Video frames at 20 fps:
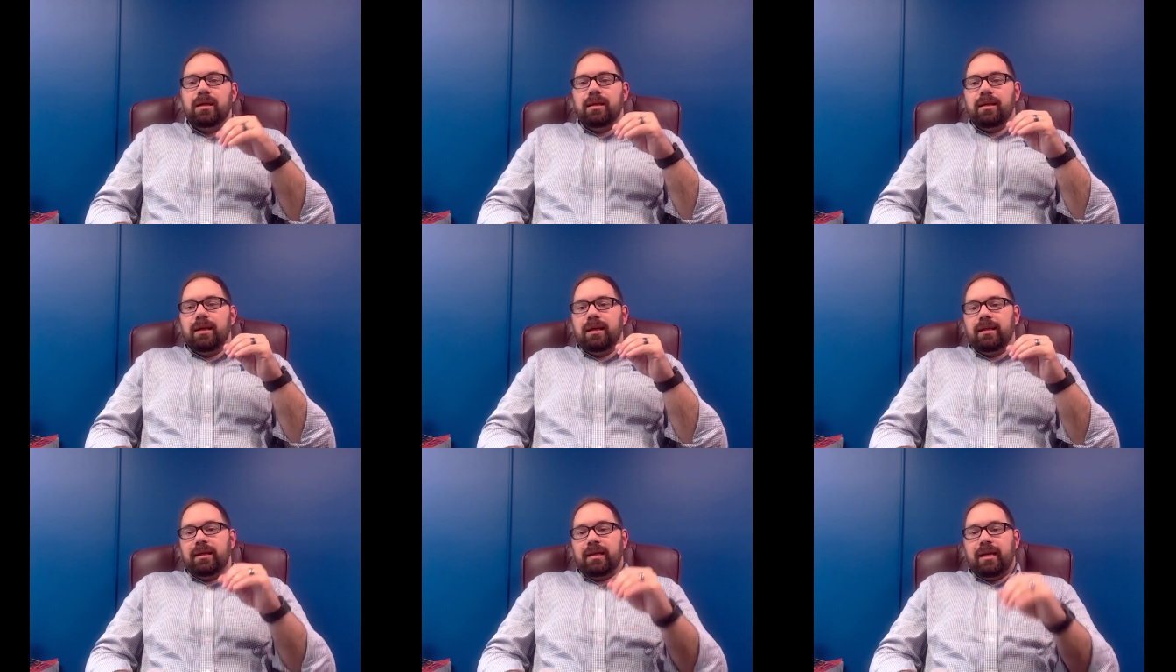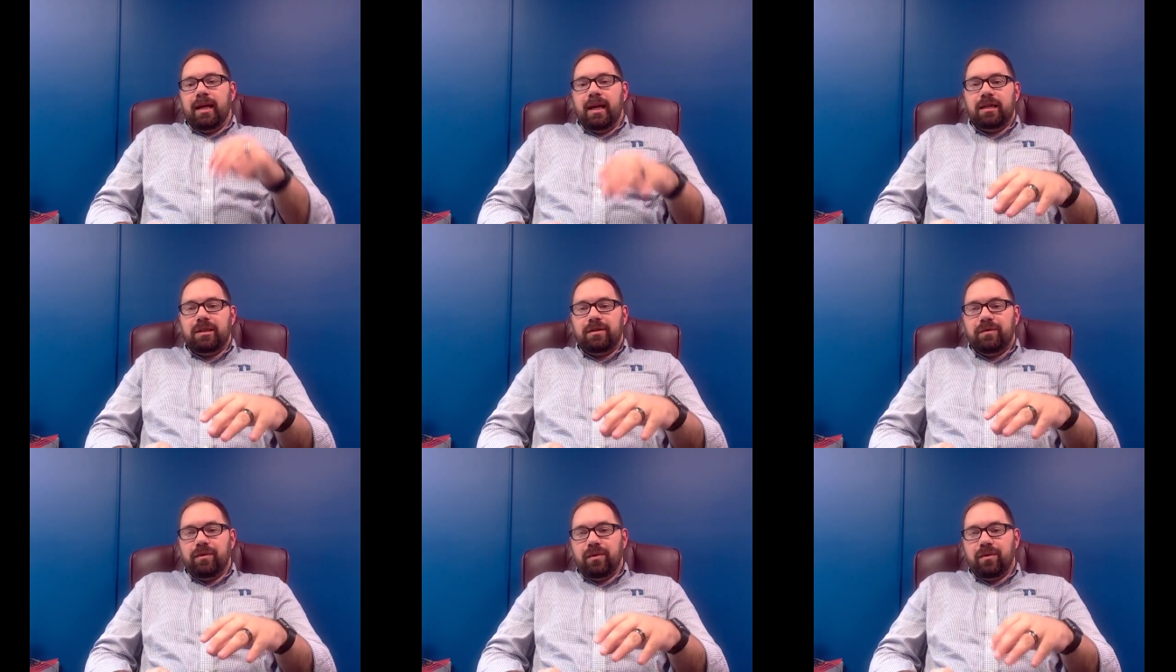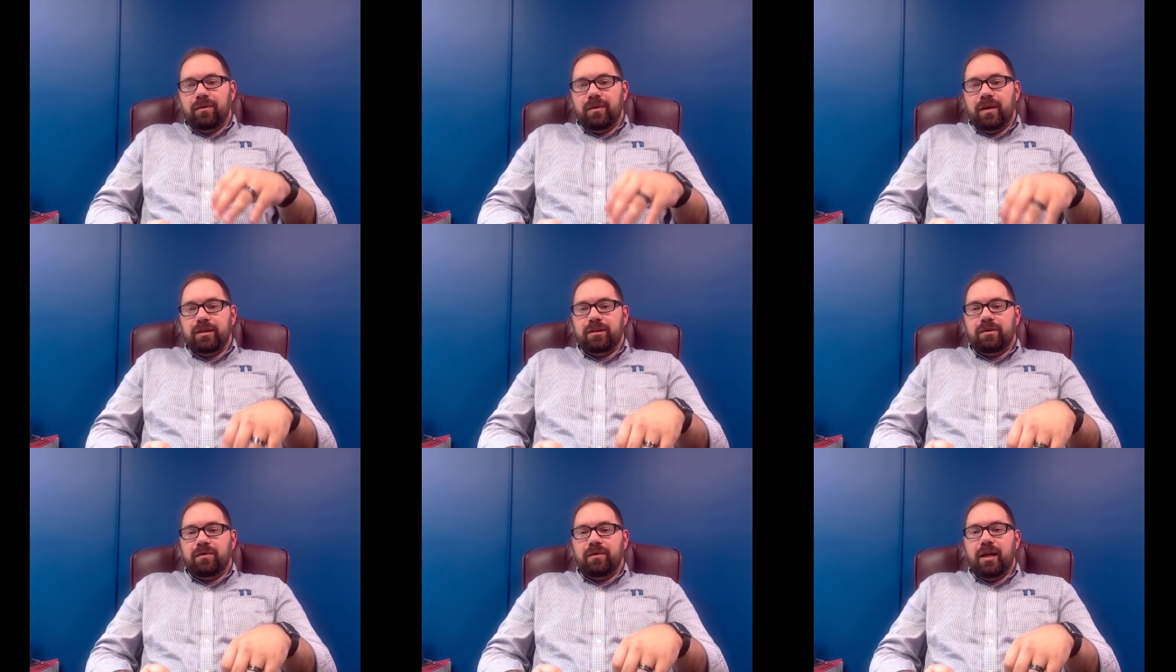like the case for the
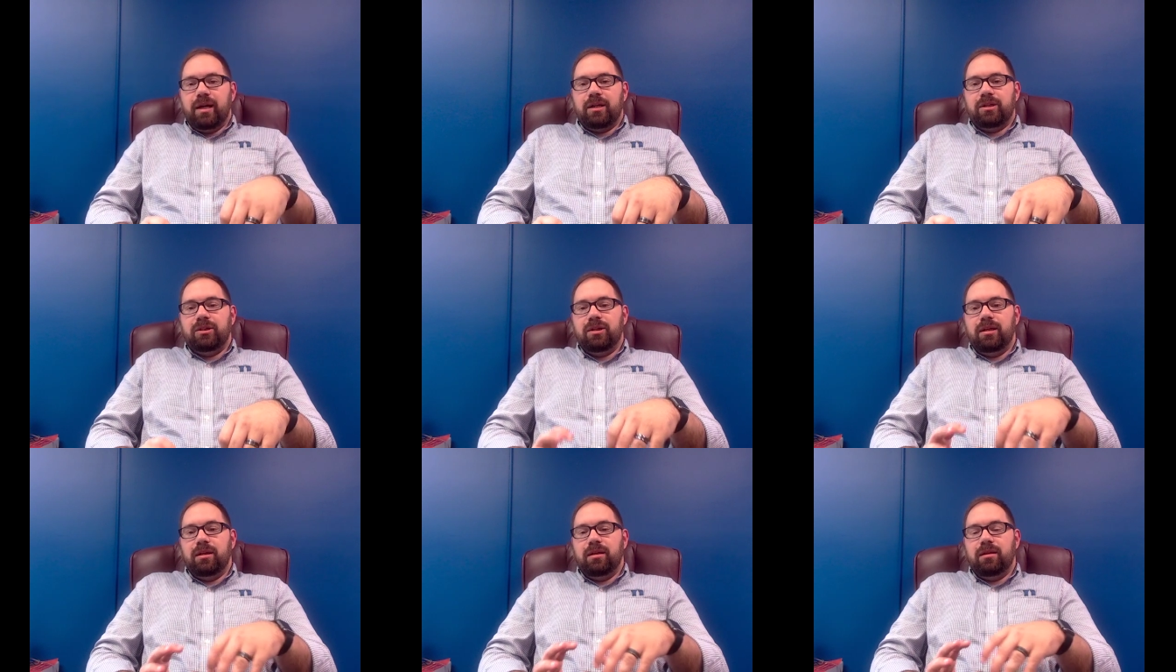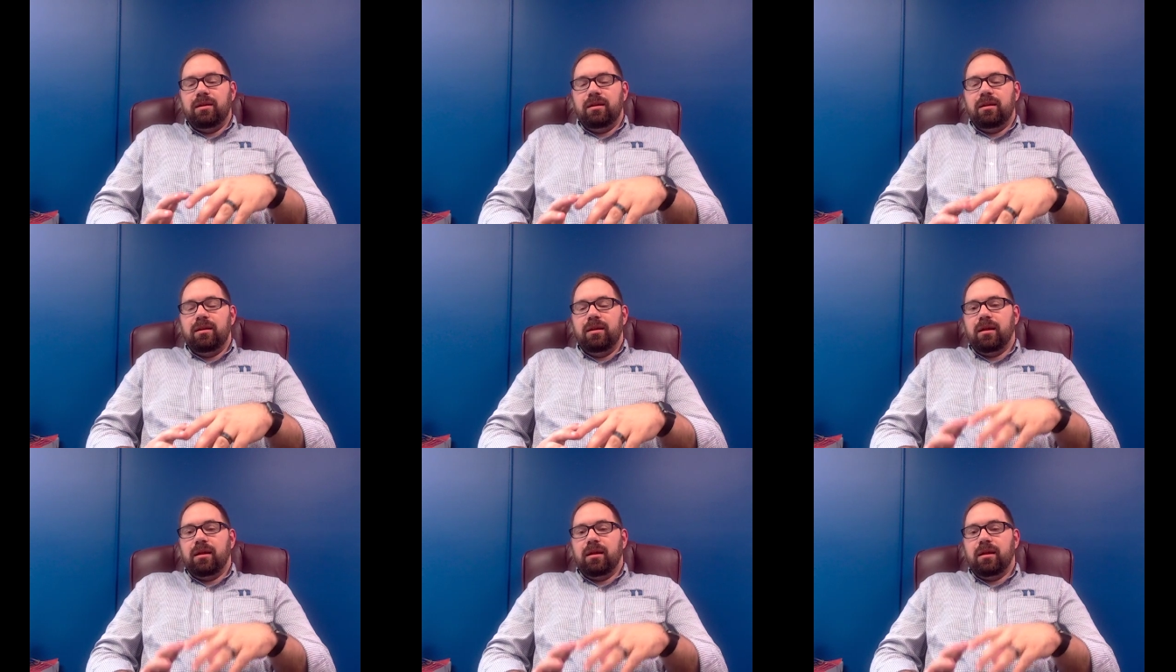resurrection,